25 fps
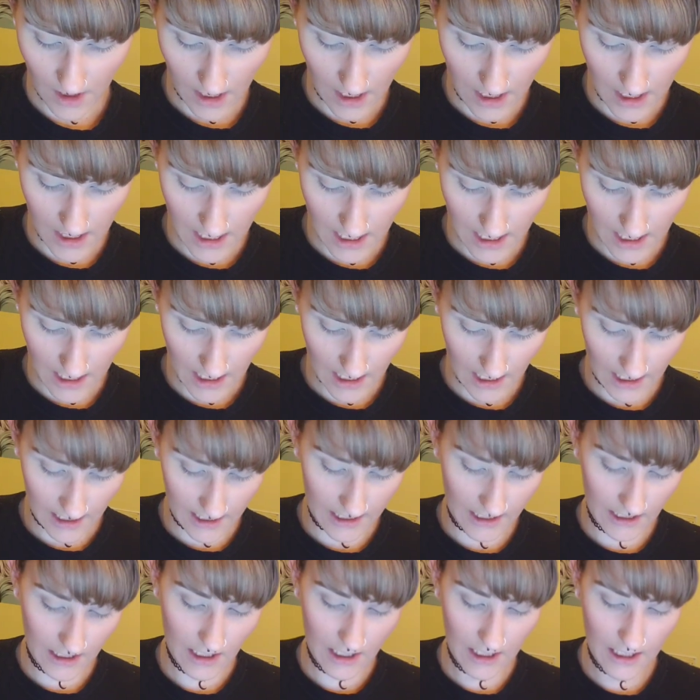And then
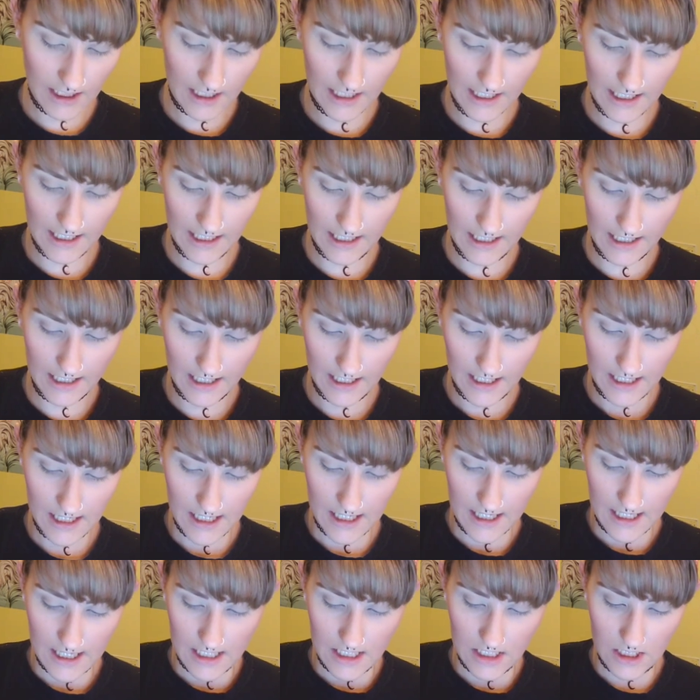I got a
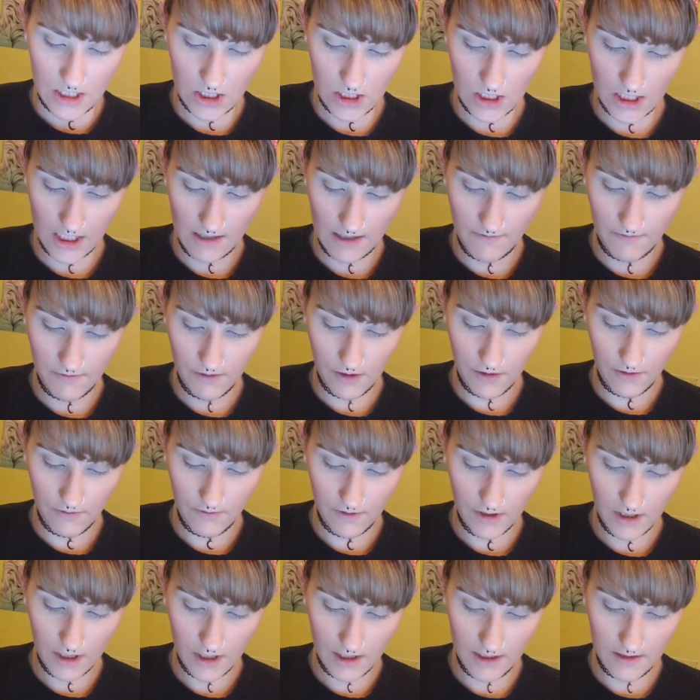Steve
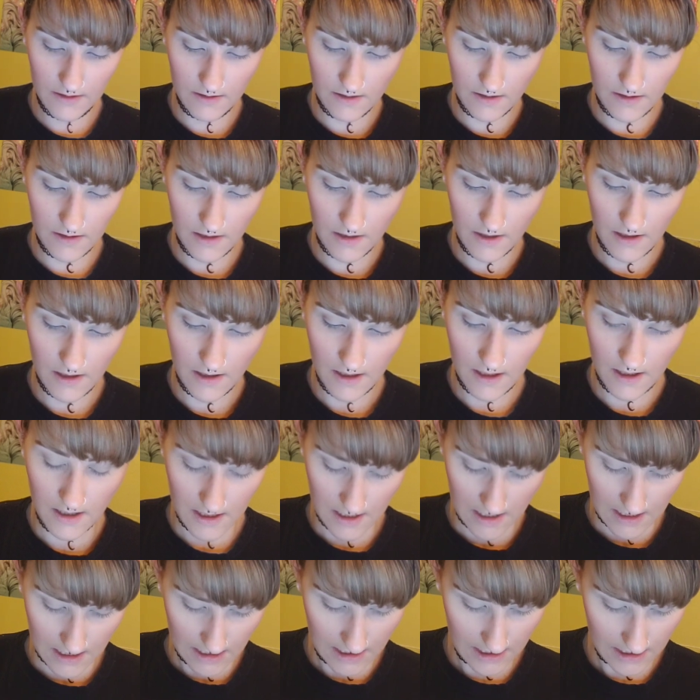Laurent
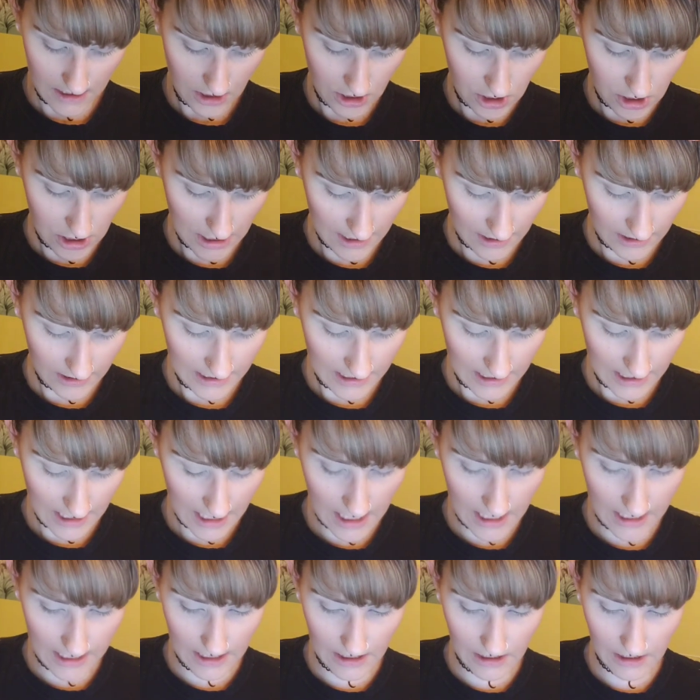jelly
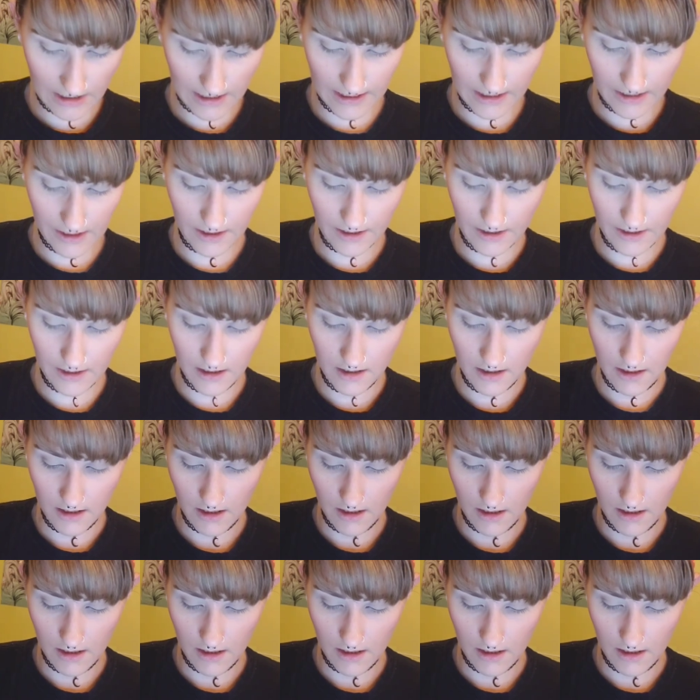highlighter,